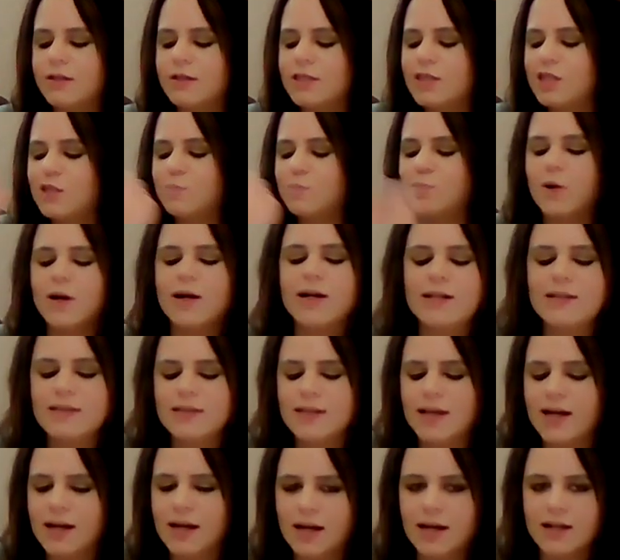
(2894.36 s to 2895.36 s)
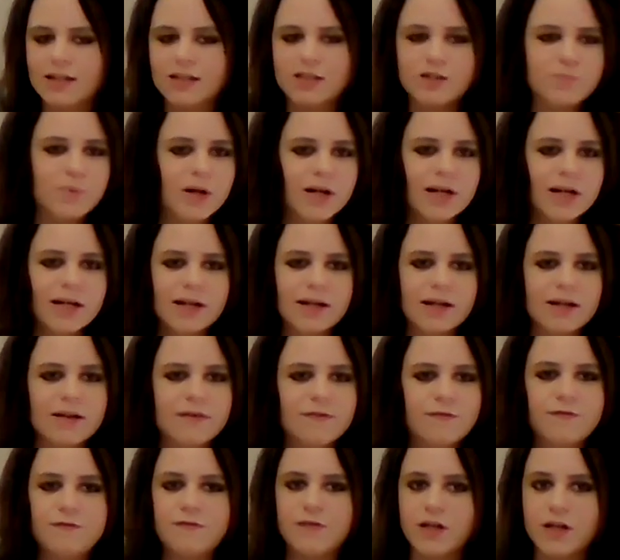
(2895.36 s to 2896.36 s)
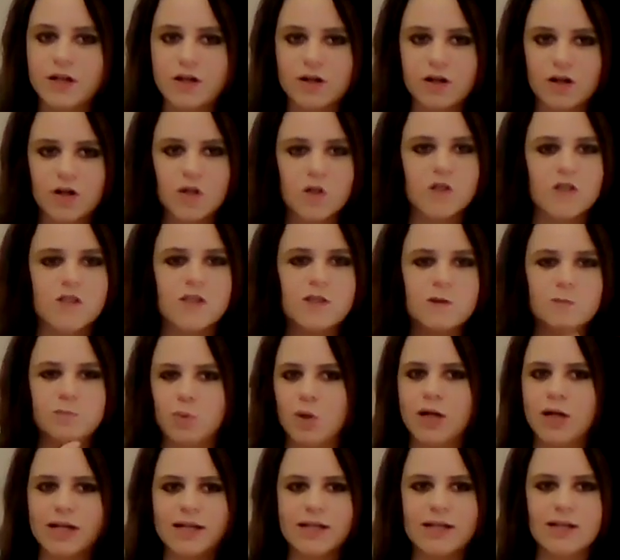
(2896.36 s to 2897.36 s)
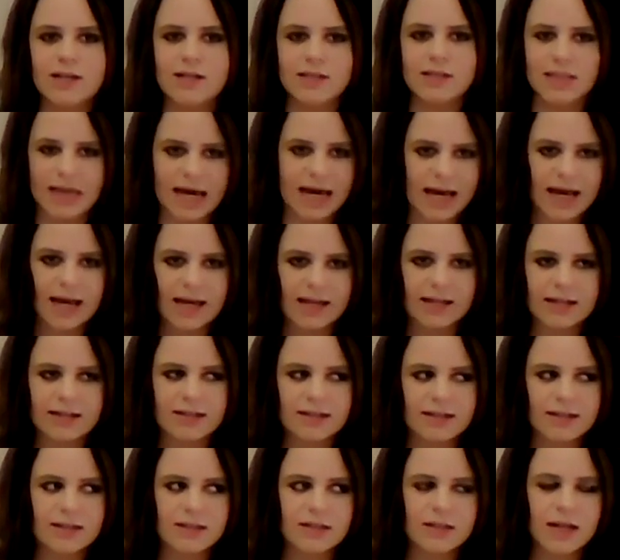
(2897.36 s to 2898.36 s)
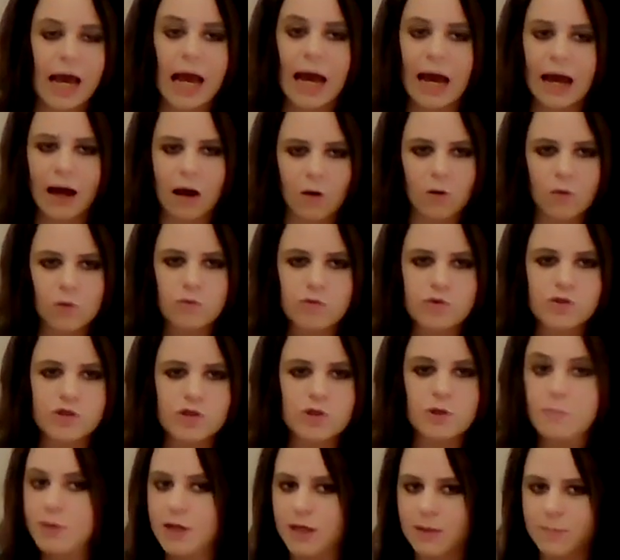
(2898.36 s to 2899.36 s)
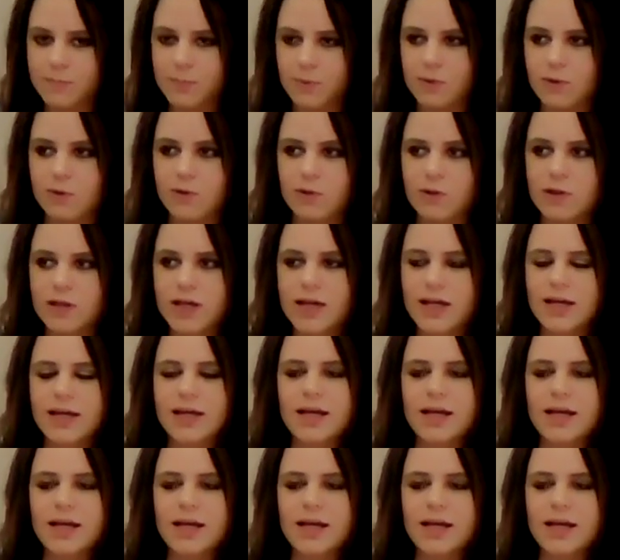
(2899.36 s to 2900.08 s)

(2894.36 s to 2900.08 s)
spreading fear and spreading that out to people.